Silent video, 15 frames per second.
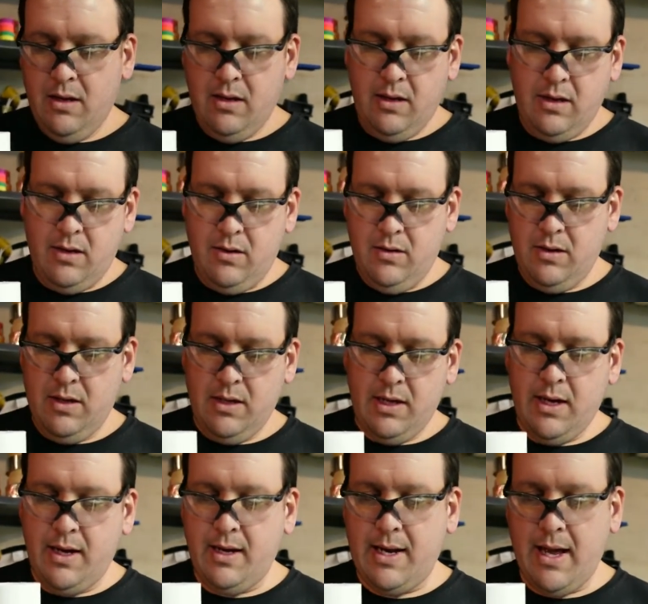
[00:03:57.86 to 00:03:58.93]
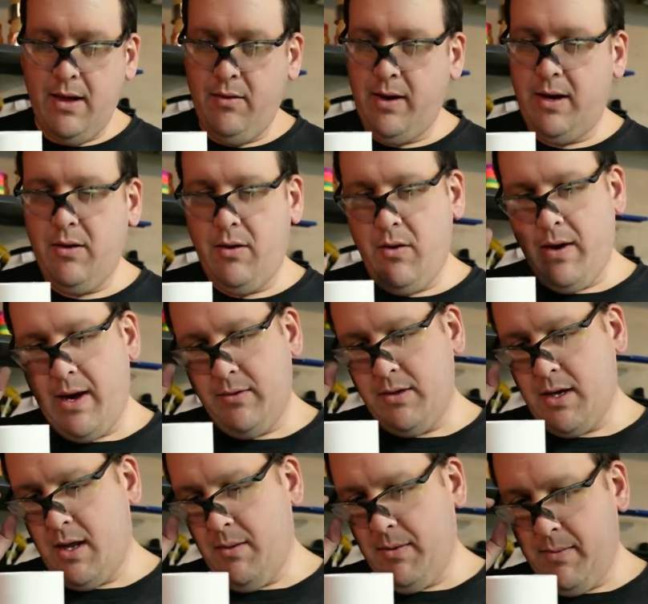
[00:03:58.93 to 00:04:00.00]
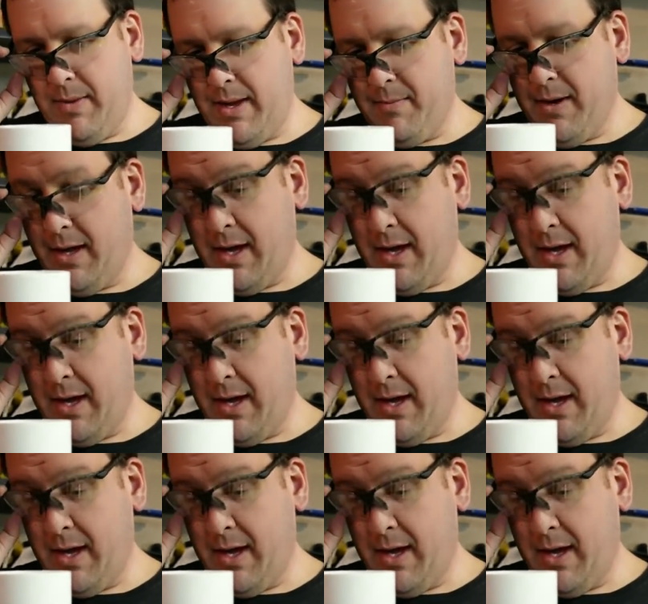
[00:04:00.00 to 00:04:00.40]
You know, cut it down. I don't know how tall I'm going to make my